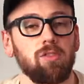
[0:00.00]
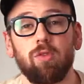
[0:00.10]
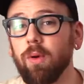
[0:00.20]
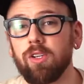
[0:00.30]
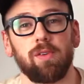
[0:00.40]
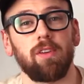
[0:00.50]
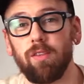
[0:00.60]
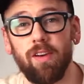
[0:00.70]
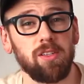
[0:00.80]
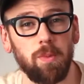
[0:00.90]
too much of an
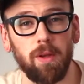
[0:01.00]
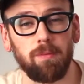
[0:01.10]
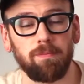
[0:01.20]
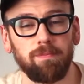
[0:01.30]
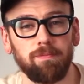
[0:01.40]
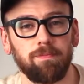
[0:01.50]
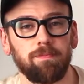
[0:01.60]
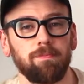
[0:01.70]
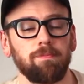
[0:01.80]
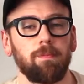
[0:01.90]
investment.
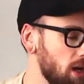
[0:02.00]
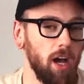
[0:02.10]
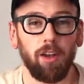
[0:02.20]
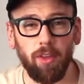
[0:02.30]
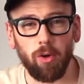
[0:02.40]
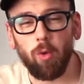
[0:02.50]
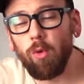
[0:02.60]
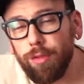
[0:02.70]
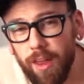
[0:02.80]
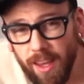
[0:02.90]
Another
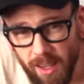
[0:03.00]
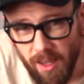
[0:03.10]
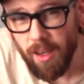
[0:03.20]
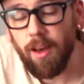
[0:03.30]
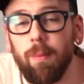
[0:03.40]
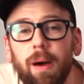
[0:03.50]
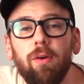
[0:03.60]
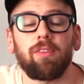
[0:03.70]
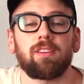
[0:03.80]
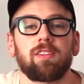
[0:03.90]
cool thing
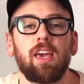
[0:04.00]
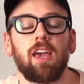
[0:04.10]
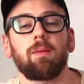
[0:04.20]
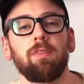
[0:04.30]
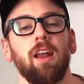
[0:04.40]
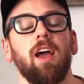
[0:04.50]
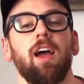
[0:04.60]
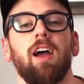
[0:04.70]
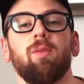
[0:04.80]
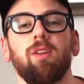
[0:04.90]
about this game that
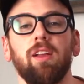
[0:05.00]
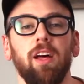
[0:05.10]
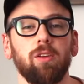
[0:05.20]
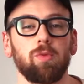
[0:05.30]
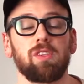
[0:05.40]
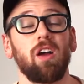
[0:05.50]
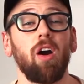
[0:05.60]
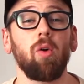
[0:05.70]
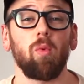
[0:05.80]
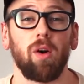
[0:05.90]
I really liked was the
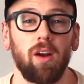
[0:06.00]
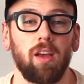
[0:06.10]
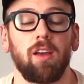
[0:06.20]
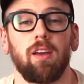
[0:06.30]
artwork.